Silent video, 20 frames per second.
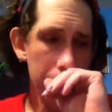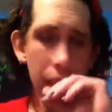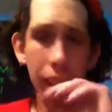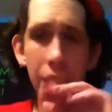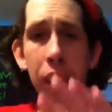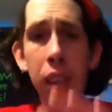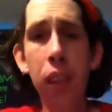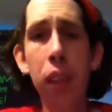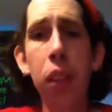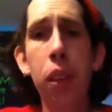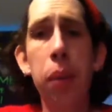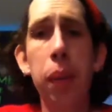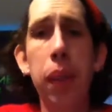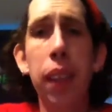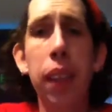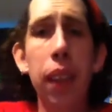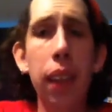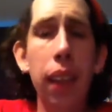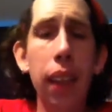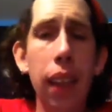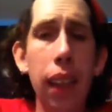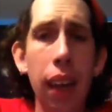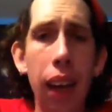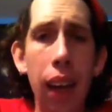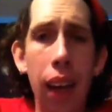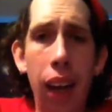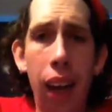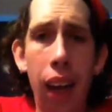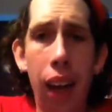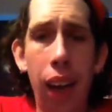Excuse me,
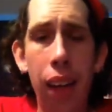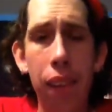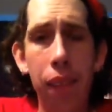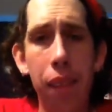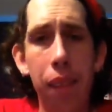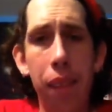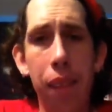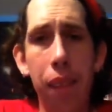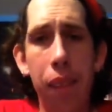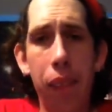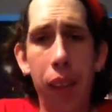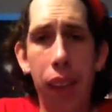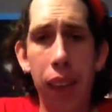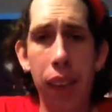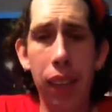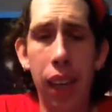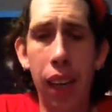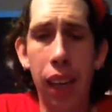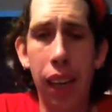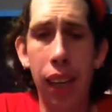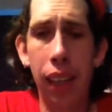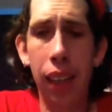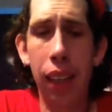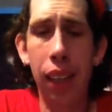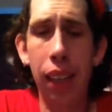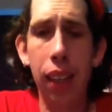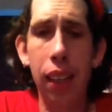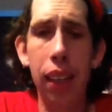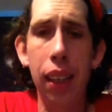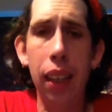um, when it's high.
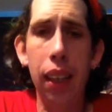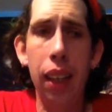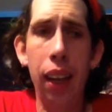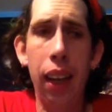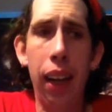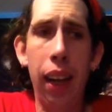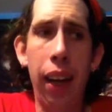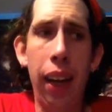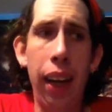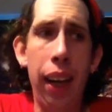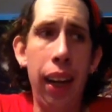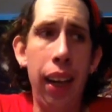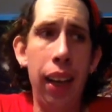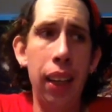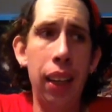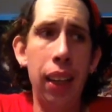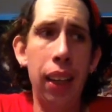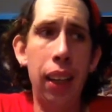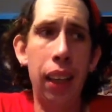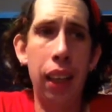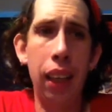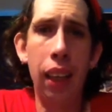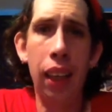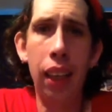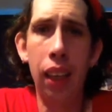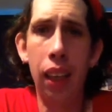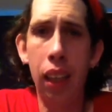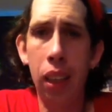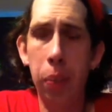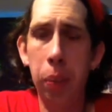And
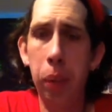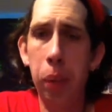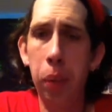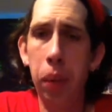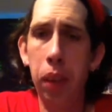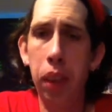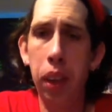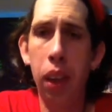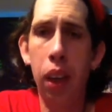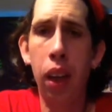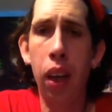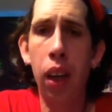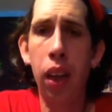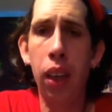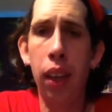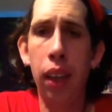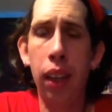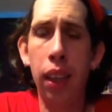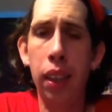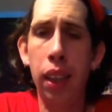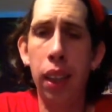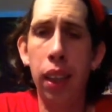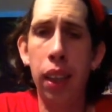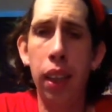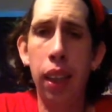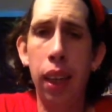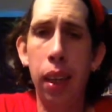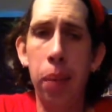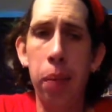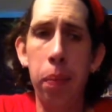and it's been really hard. Like I said,
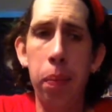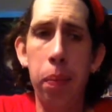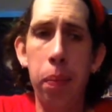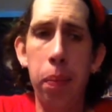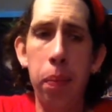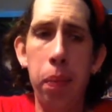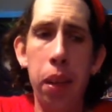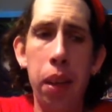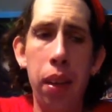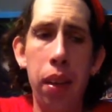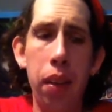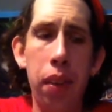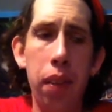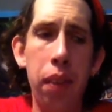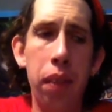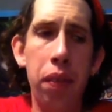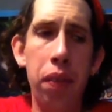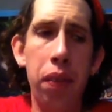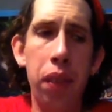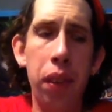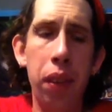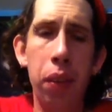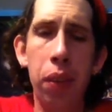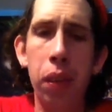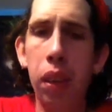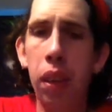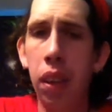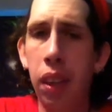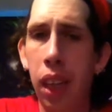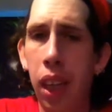I've been feeling
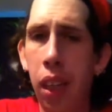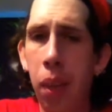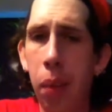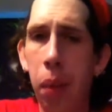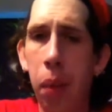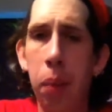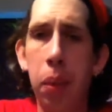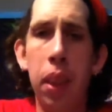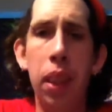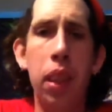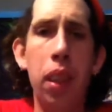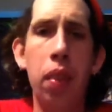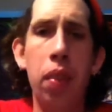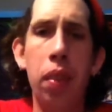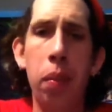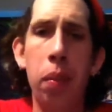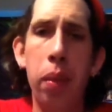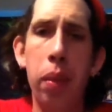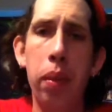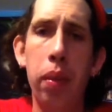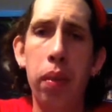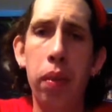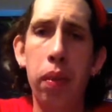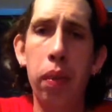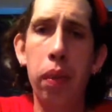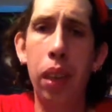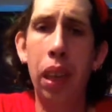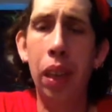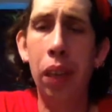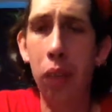really down about myself. I've been
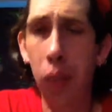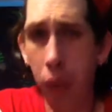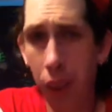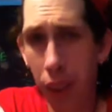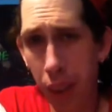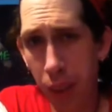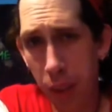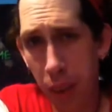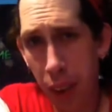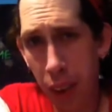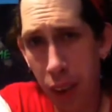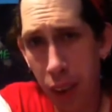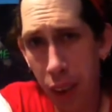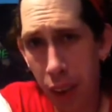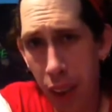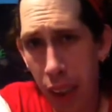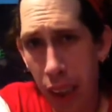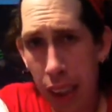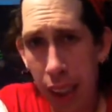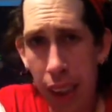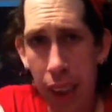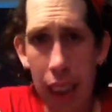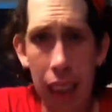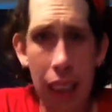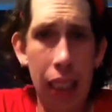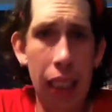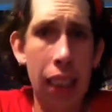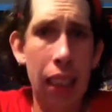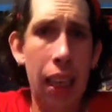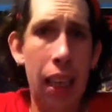avoiding mirrors lately.